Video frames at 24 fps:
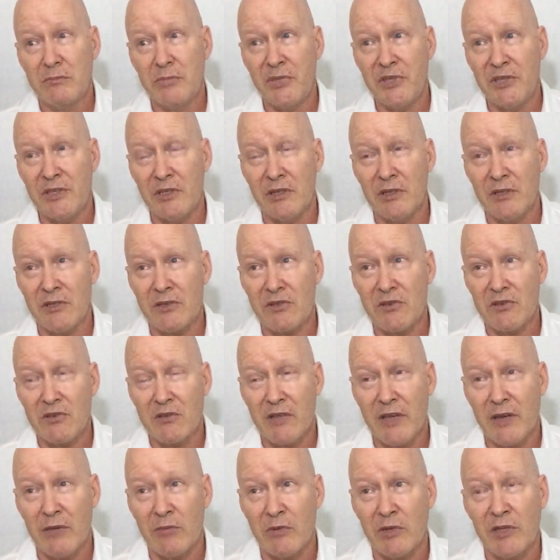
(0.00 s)
because
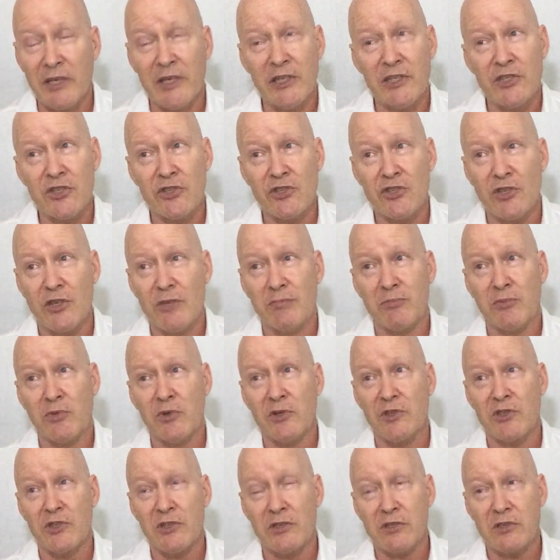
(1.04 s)
that relationship
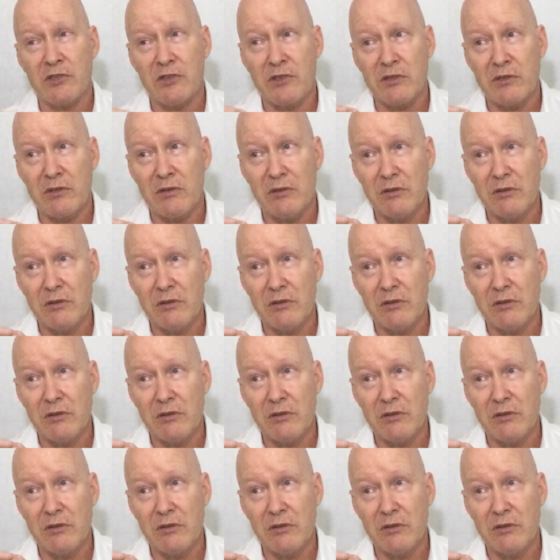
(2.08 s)
was just